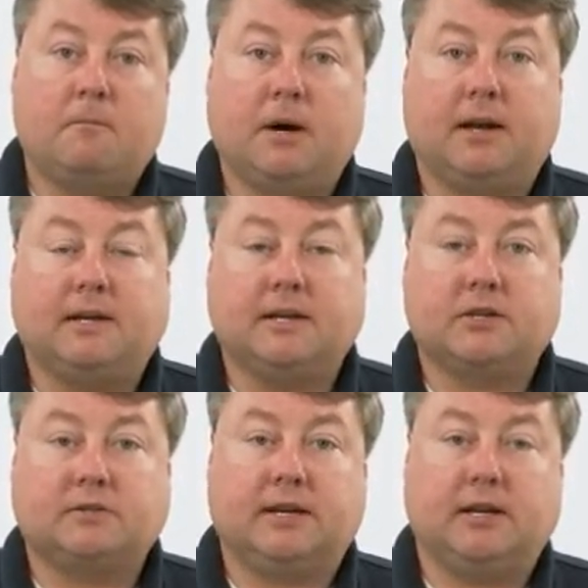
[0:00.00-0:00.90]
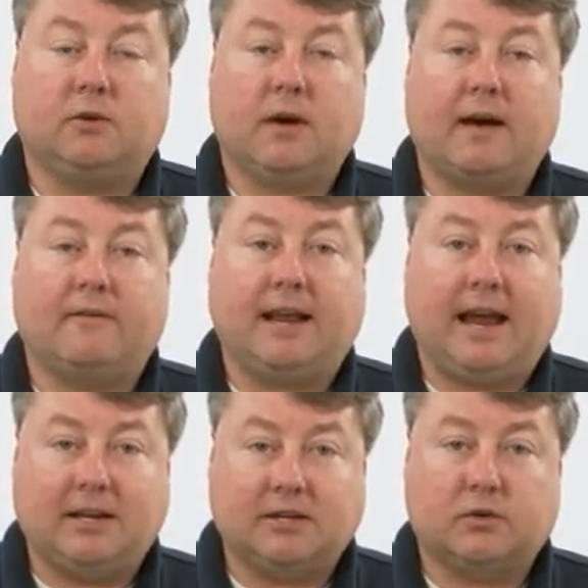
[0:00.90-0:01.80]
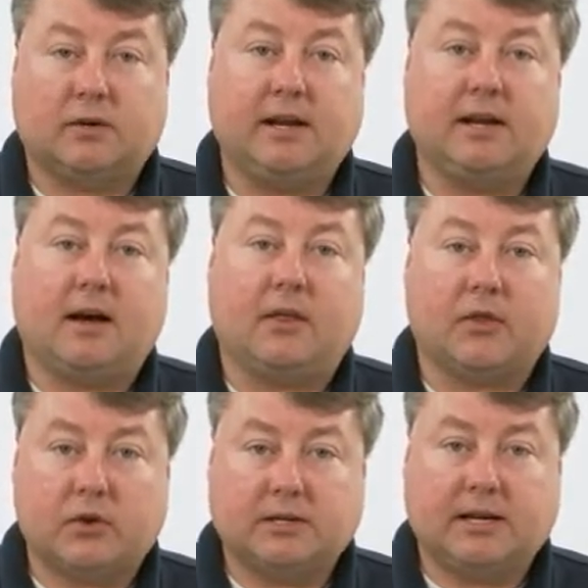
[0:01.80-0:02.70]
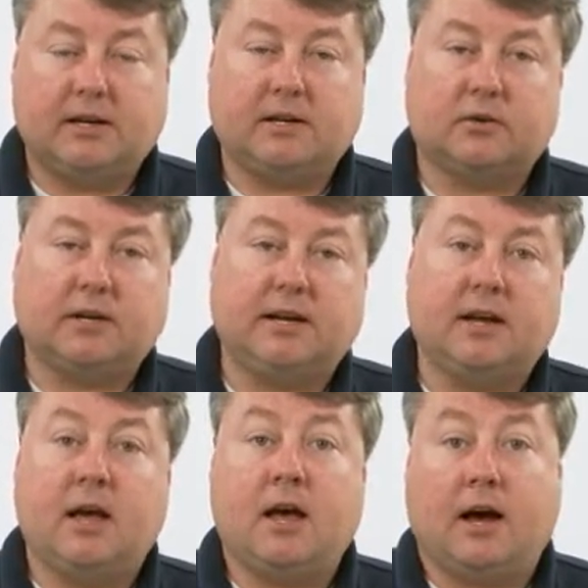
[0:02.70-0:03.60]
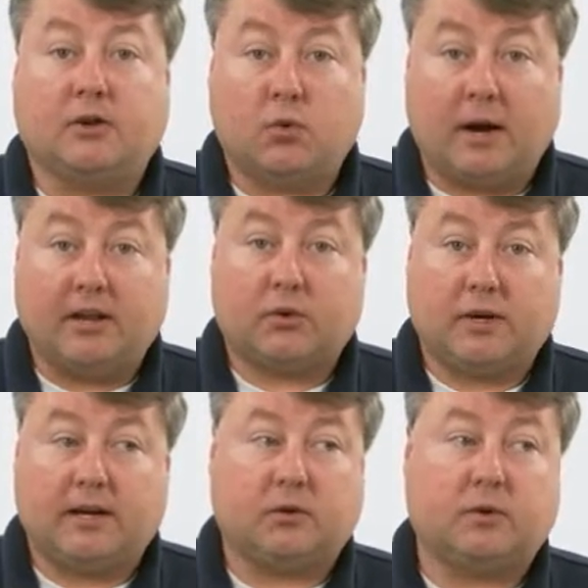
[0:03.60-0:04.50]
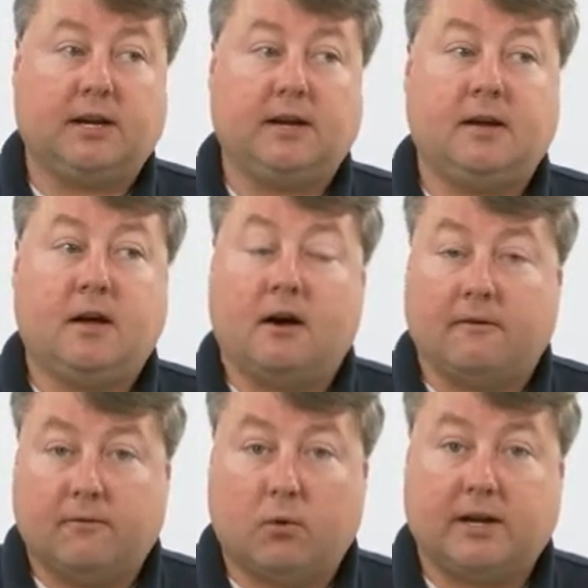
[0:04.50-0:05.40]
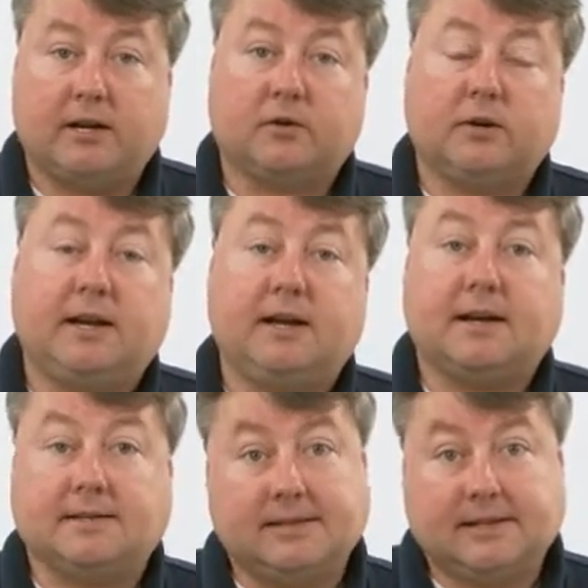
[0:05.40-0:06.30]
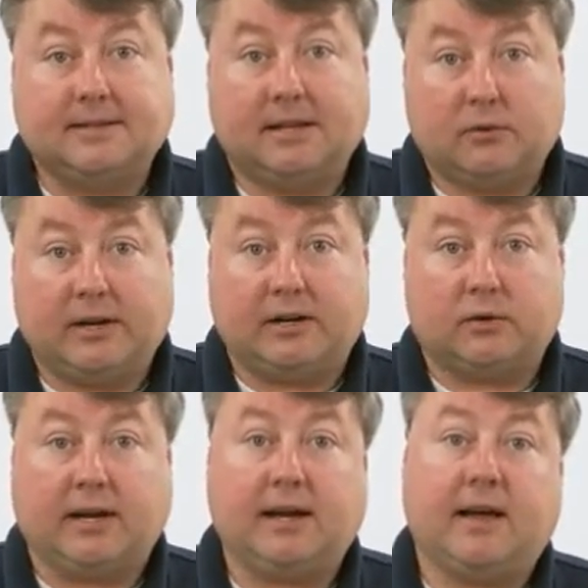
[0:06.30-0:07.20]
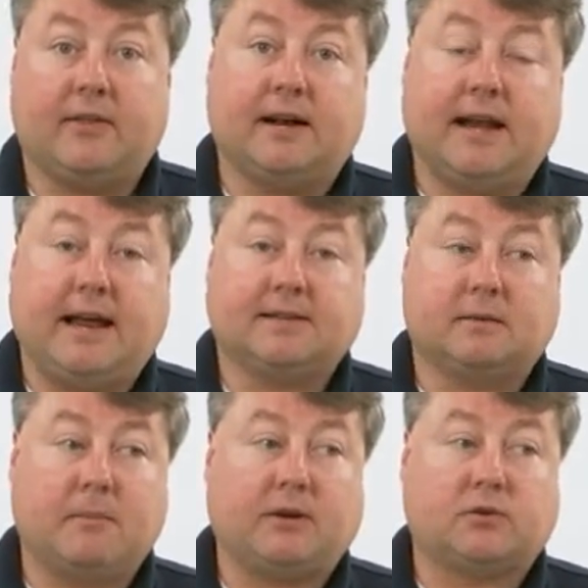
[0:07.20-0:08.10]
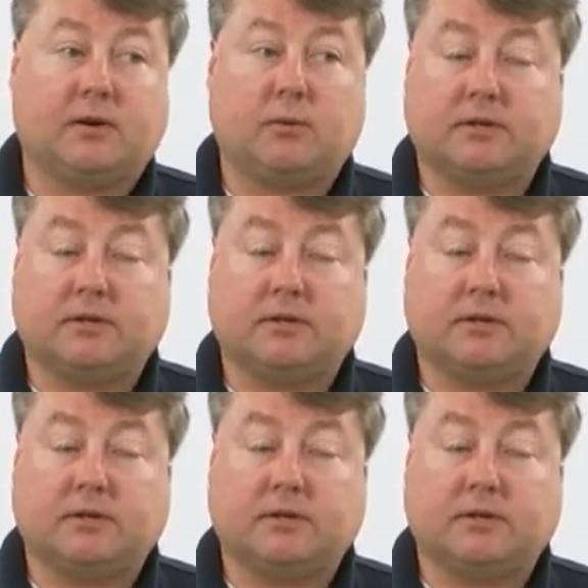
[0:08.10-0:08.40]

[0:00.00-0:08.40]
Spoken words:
but additionally you have an 8-degree, a 13-degree, a 23-degree, a 40-degree, a 63-degree, and then an asymmetric,